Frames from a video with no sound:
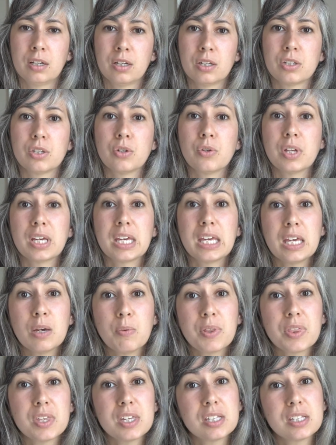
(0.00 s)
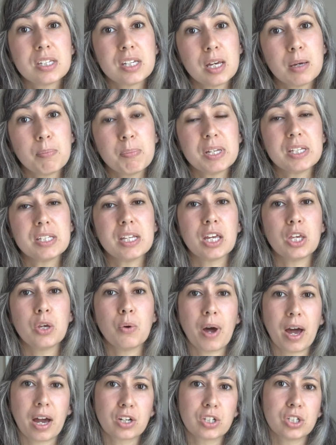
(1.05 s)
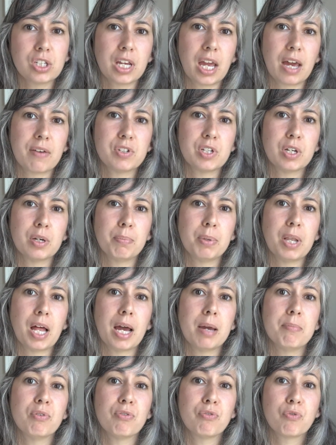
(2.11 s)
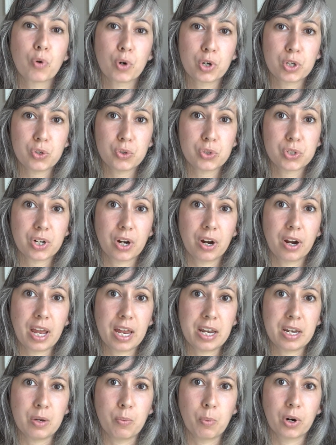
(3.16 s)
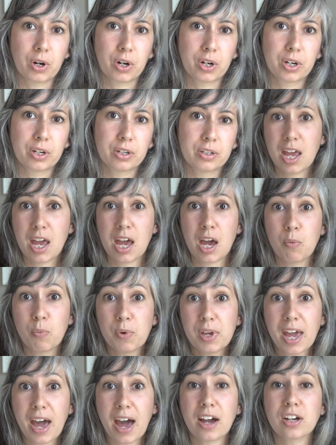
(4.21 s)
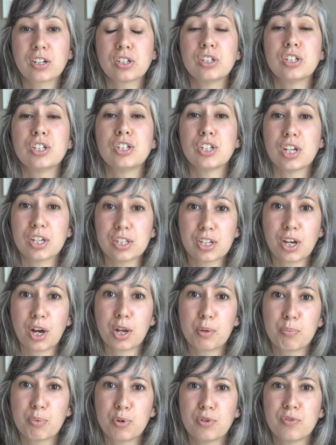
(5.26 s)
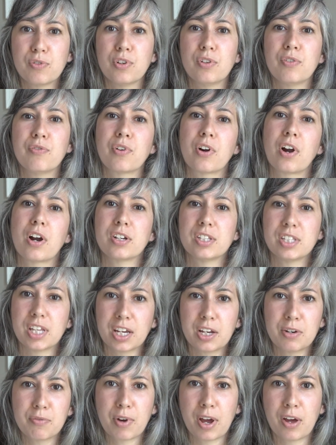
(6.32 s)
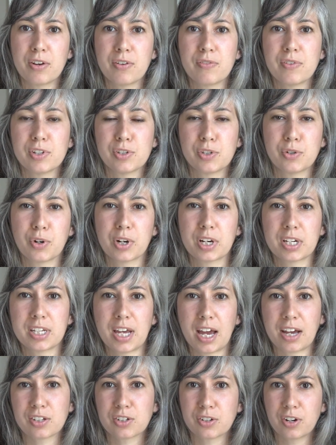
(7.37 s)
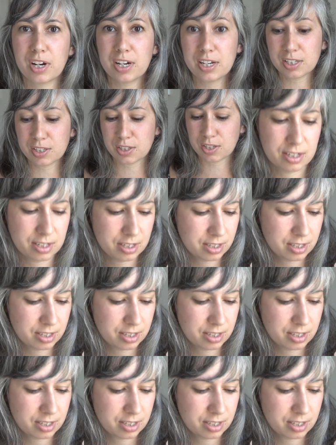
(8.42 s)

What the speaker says: So the key with this tip is that you actually have to apply before you start any work. And we actually just got approval for our second round of historic tax credits.